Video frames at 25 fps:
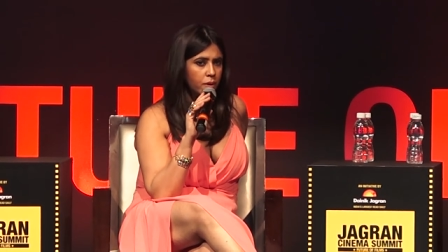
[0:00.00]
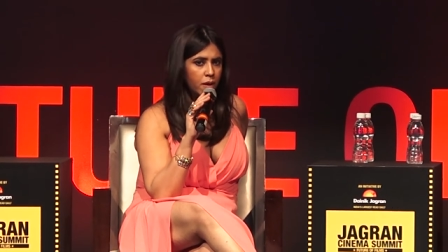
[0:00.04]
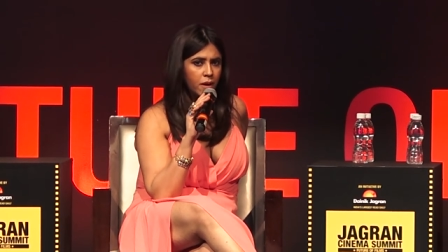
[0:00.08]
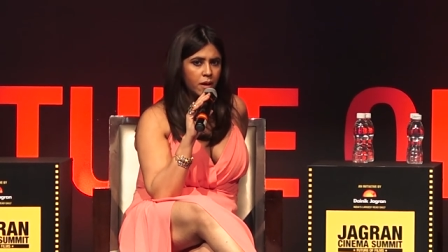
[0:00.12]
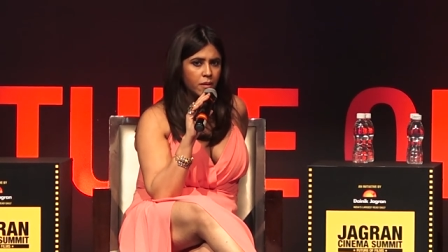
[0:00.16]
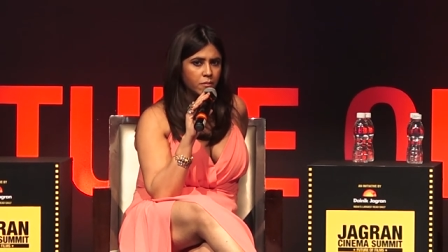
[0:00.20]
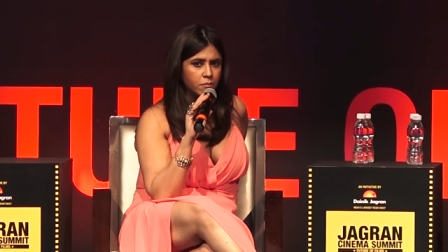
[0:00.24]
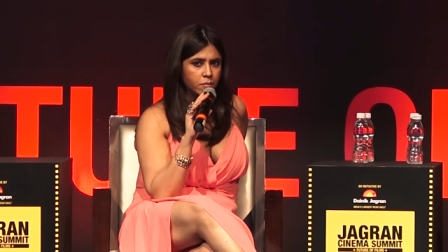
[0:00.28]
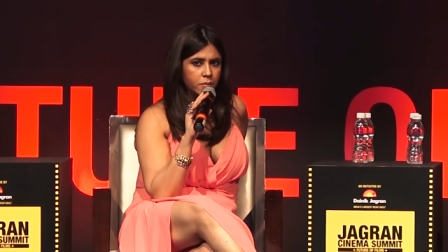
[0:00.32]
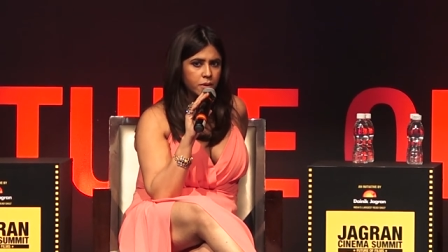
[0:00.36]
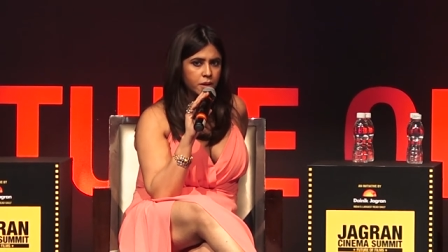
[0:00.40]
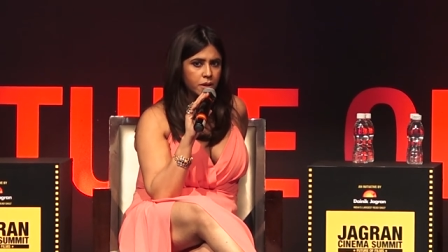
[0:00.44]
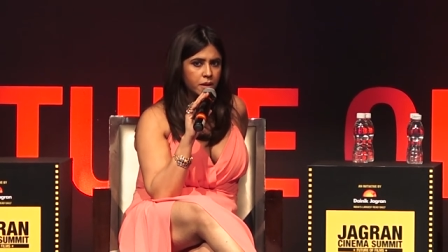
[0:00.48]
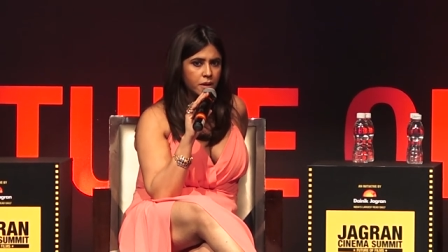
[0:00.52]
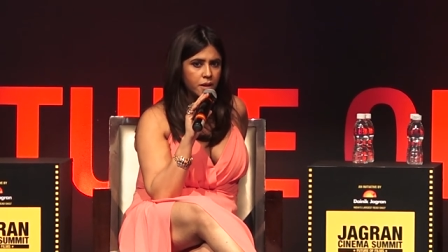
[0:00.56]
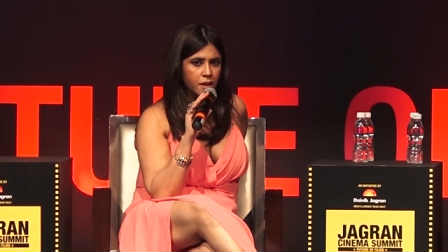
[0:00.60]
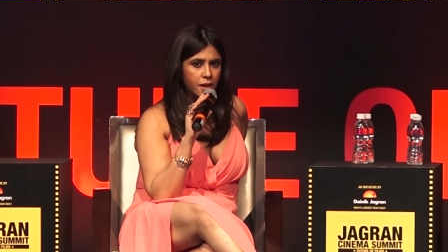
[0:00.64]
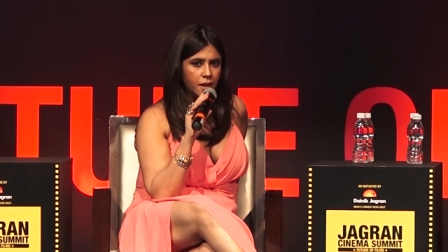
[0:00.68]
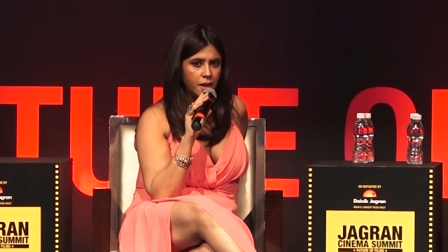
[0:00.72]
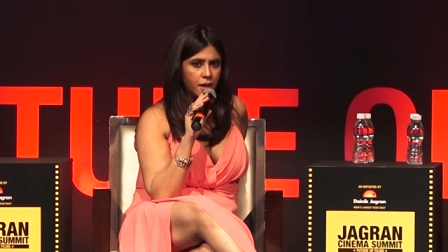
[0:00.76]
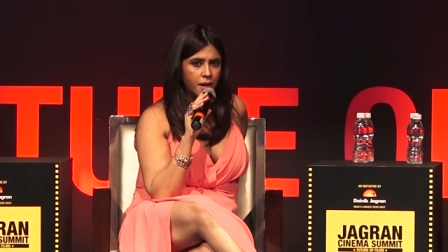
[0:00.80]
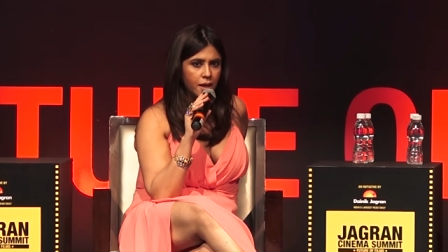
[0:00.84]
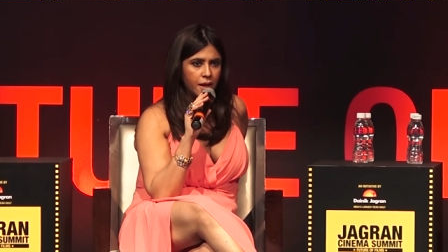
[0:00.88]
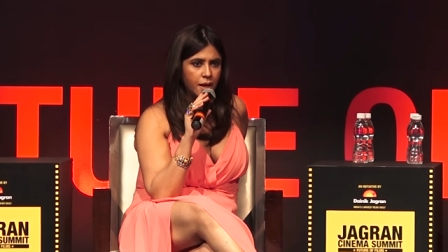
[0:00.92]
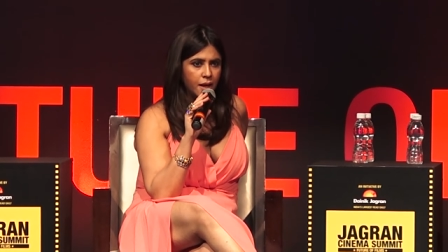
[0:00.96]
humble,
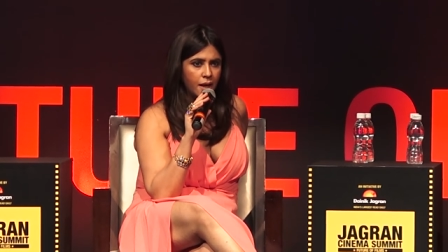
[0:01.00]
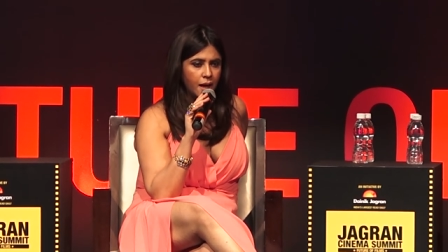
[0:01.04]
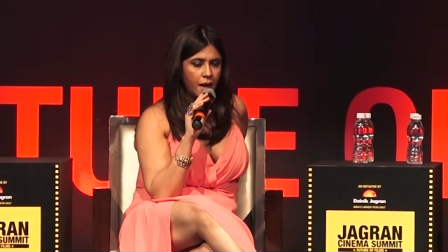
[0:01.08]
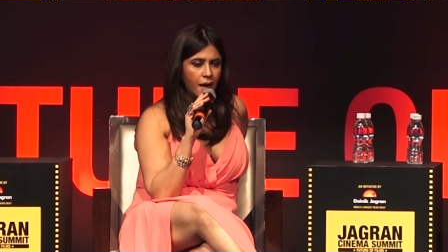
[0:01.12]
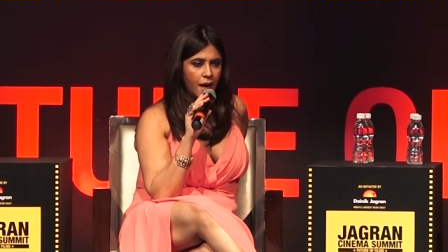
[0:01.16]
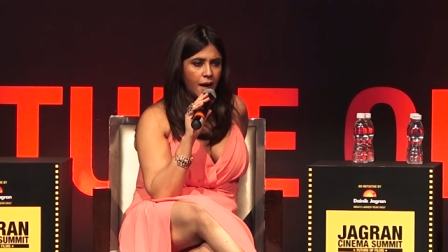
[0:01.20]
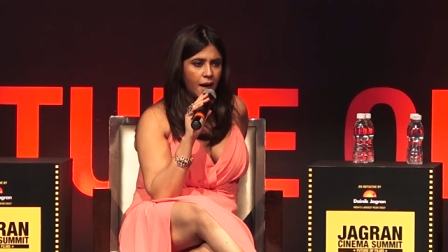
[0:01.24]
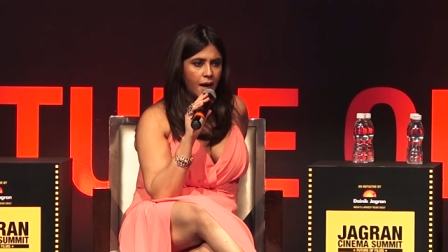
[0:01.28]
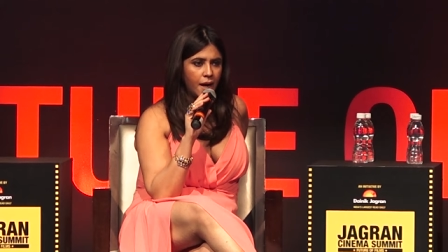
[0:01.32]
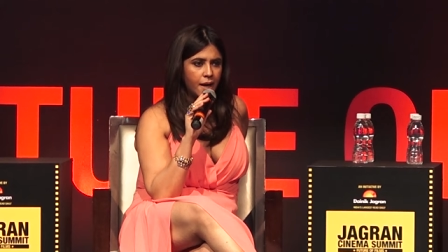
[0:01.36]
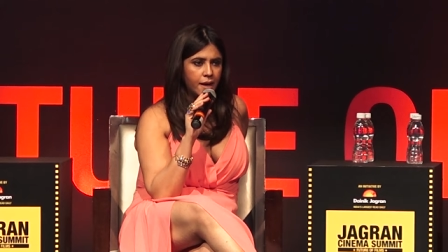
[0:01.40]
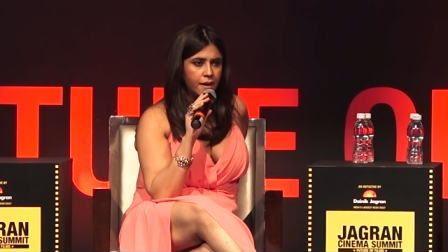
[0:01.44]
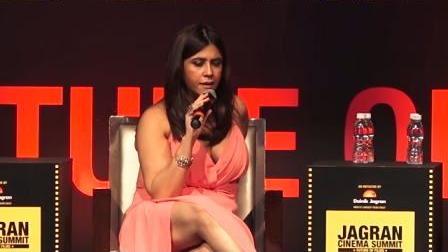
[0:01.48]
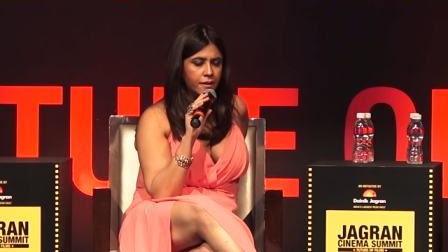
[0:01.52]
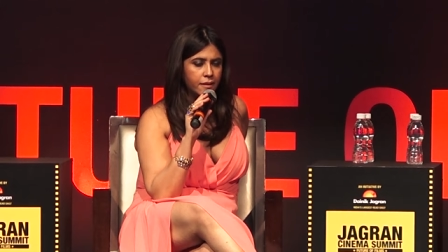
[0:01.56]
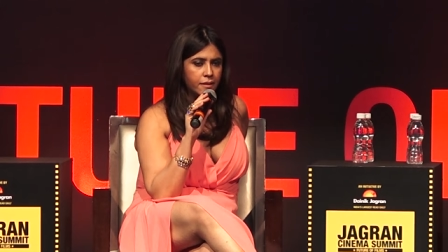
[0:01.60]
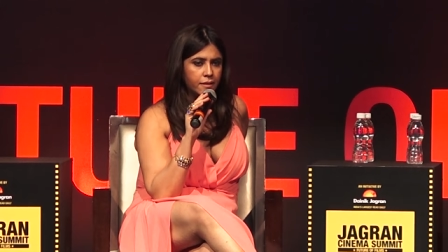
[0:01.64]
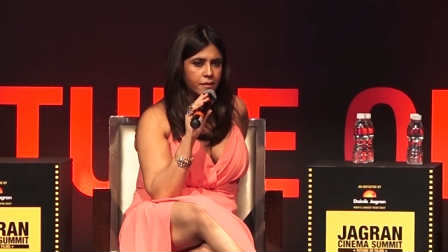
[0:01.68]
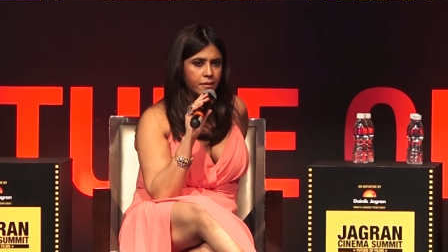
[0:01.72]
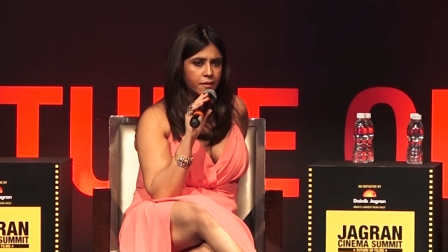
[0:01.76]
and